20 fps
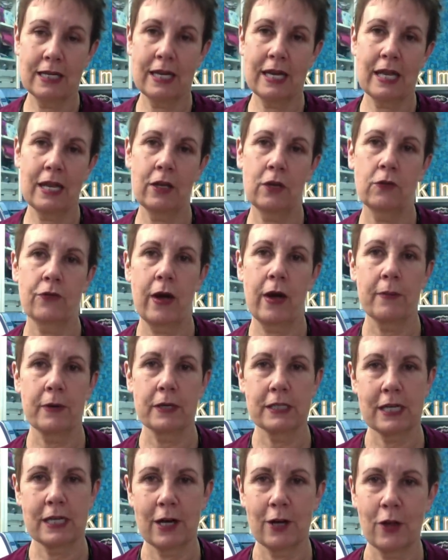getting your
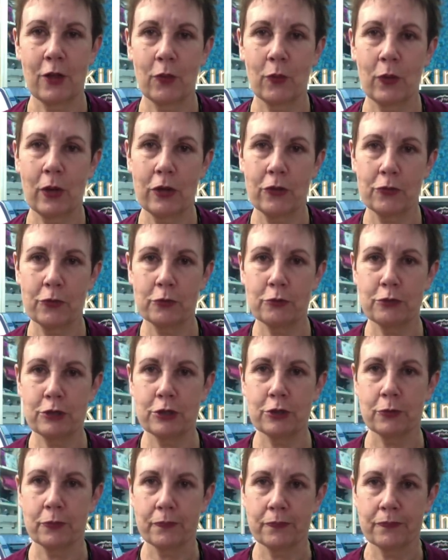fabric to cut all the way through
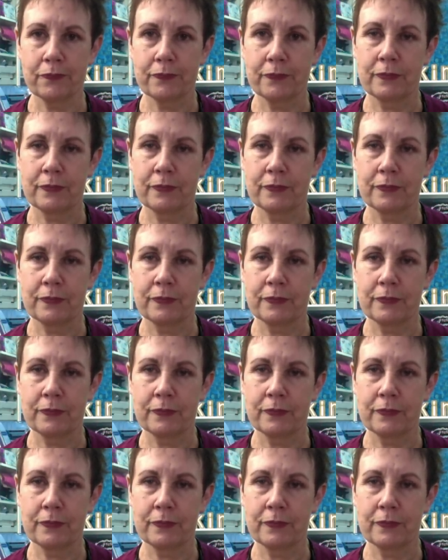too.